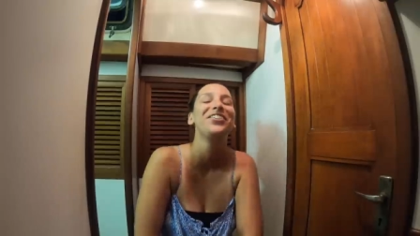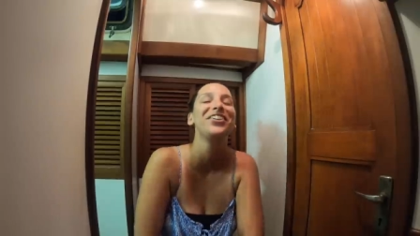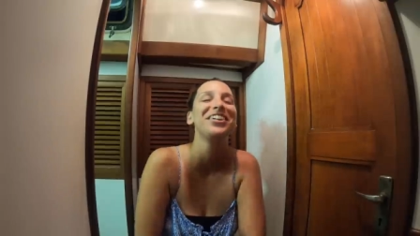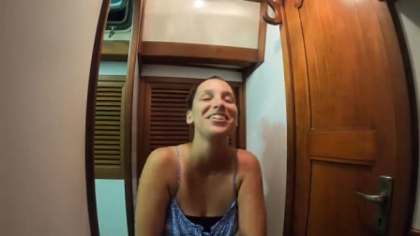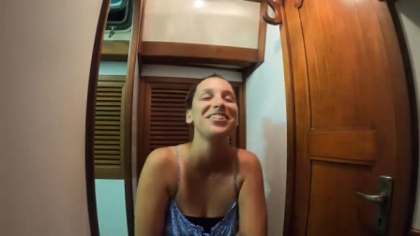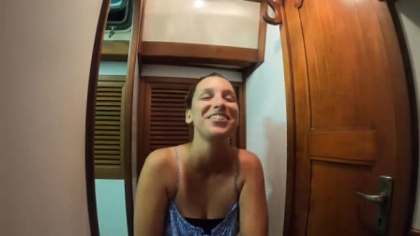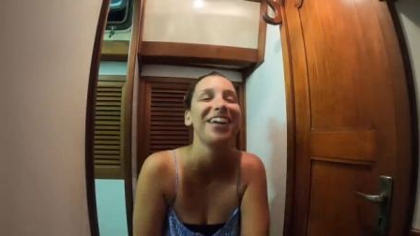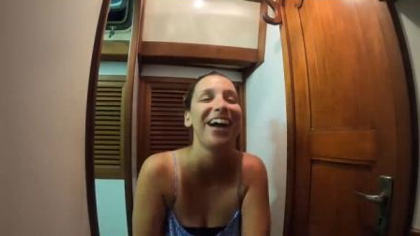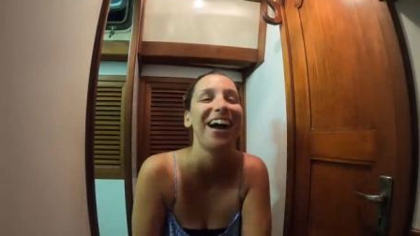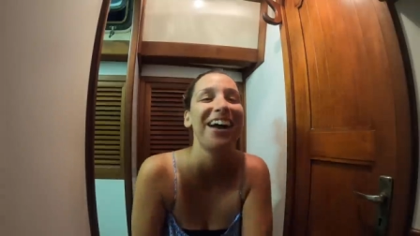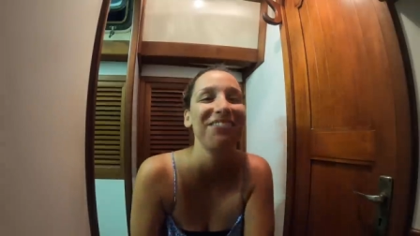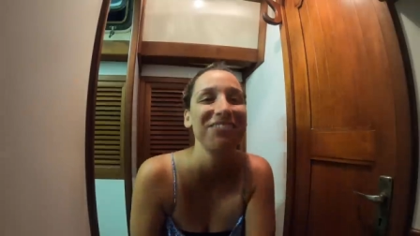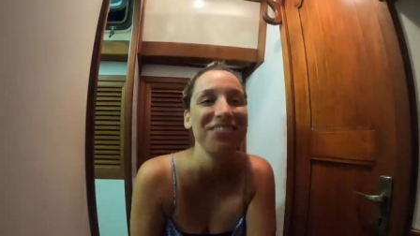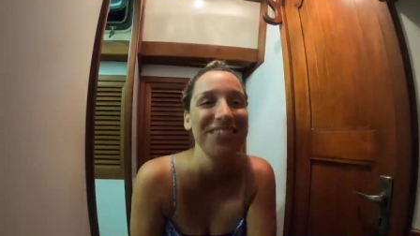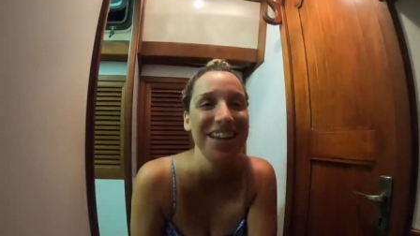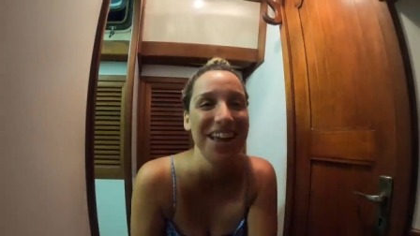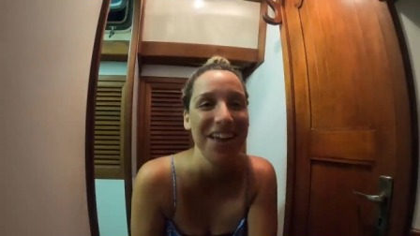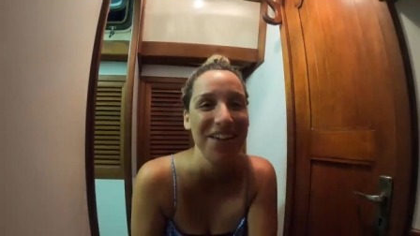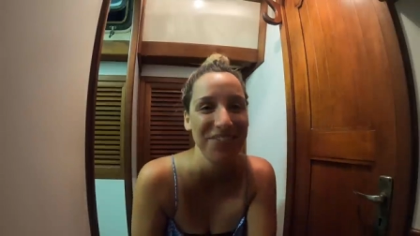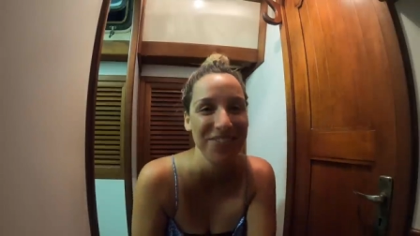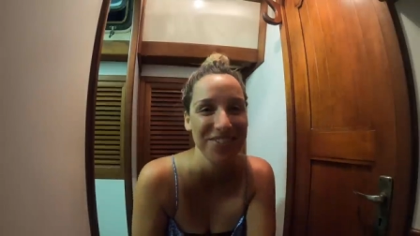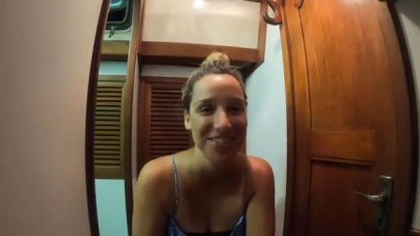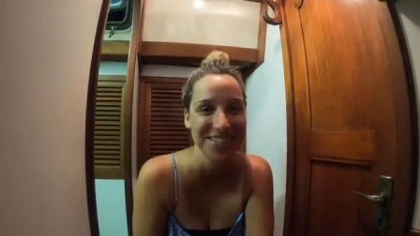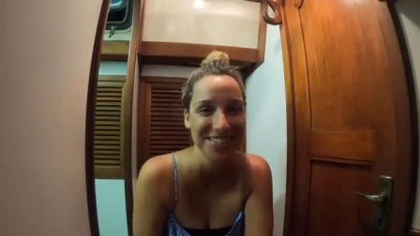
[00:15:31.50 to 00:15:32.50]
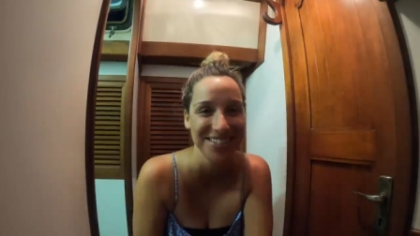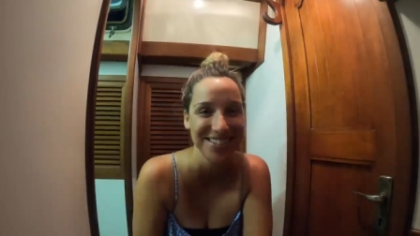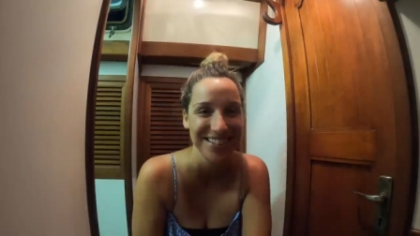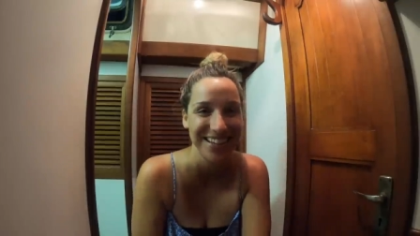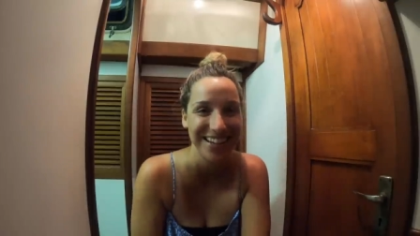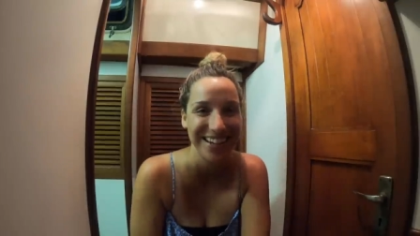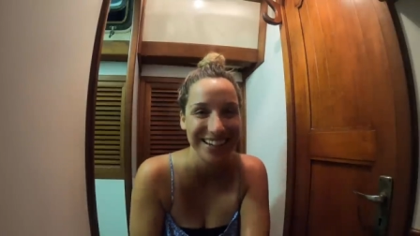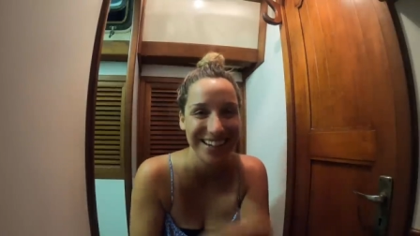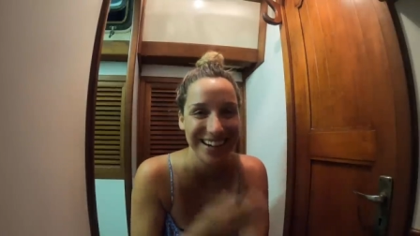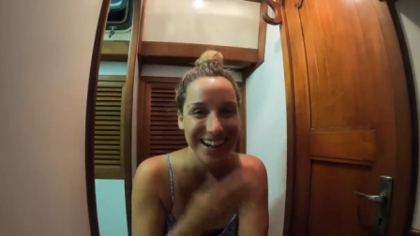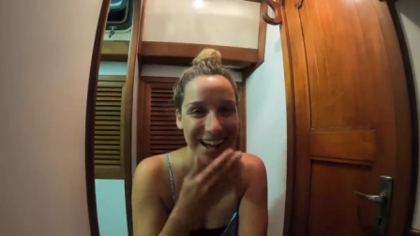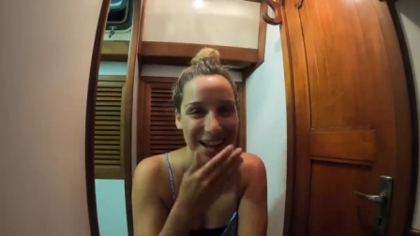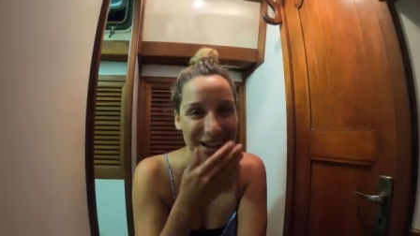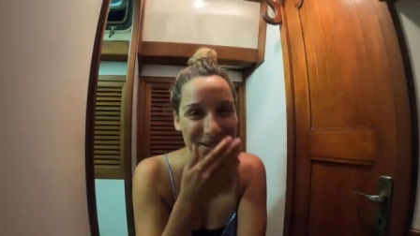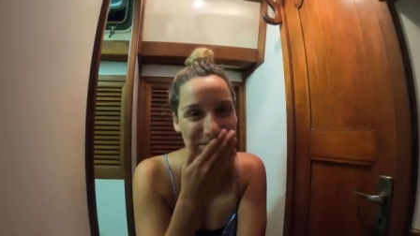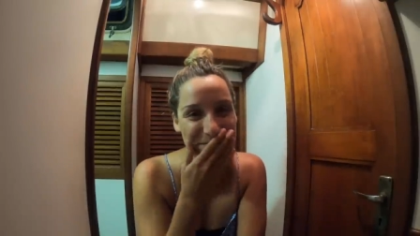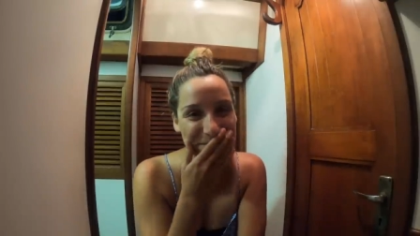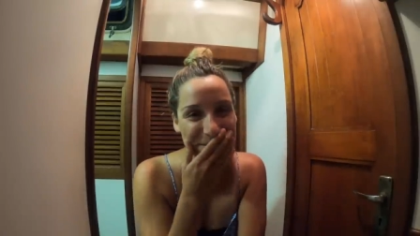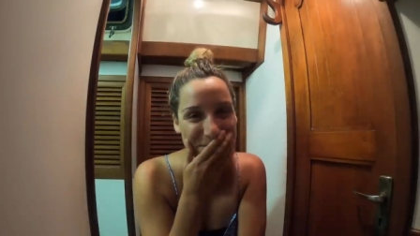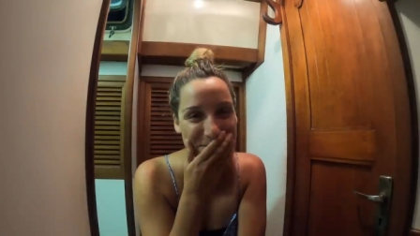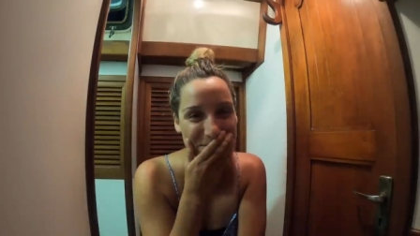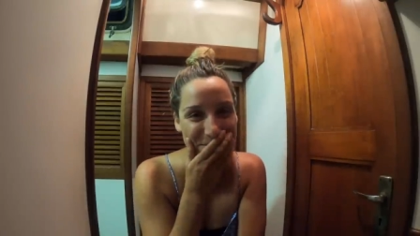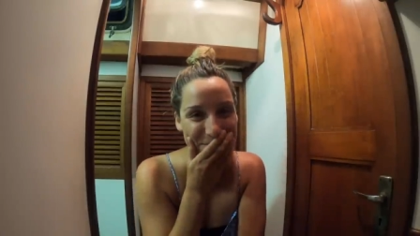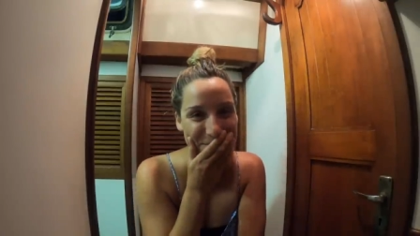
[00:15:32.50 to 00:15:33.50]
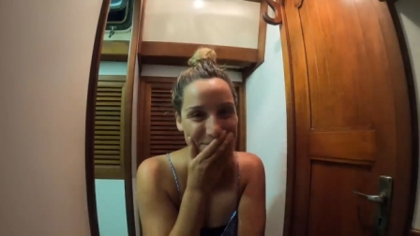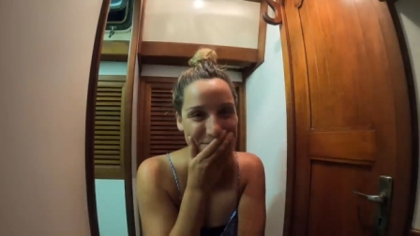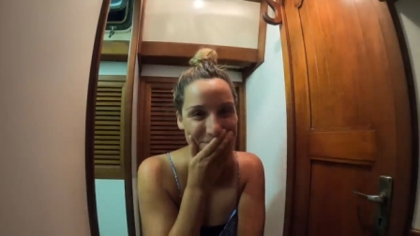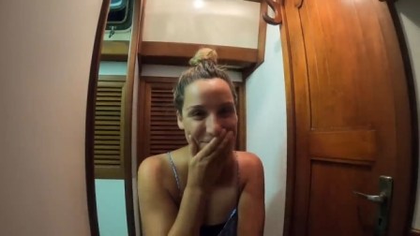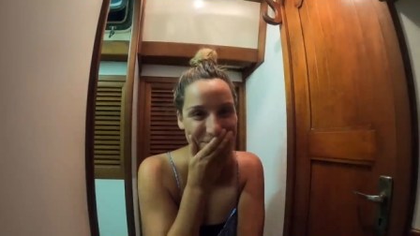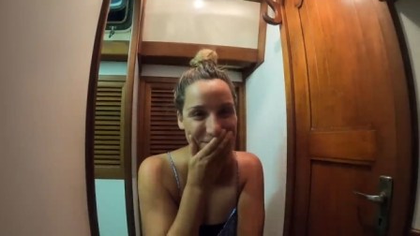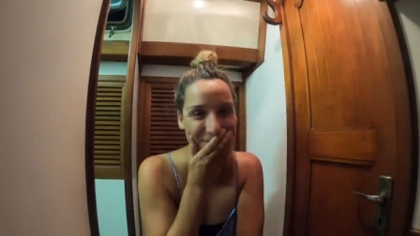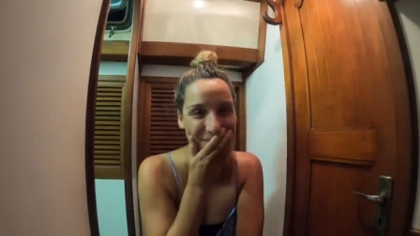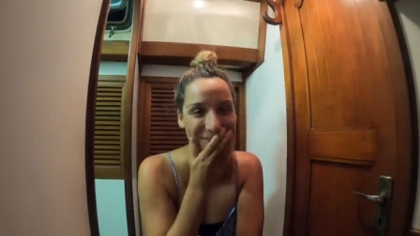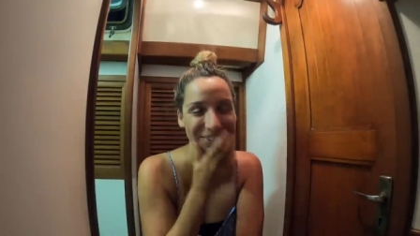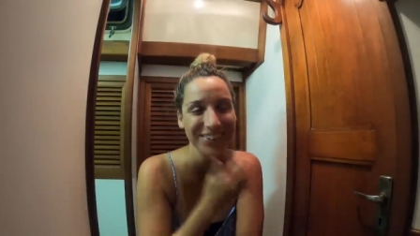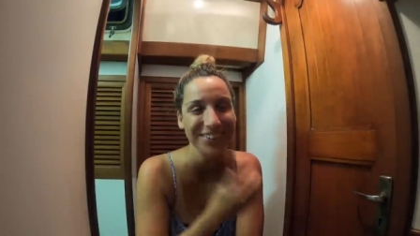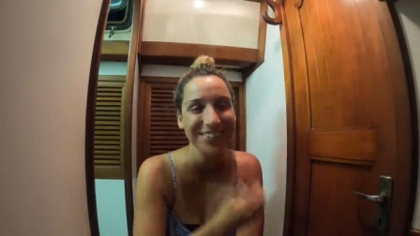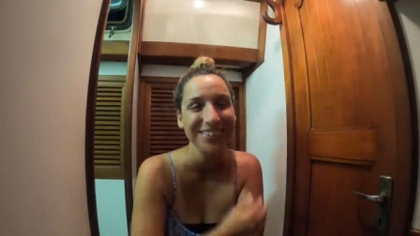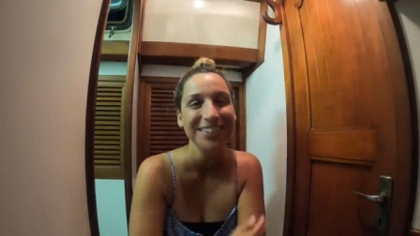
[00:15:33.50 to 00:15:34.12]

which I've never seen happen before,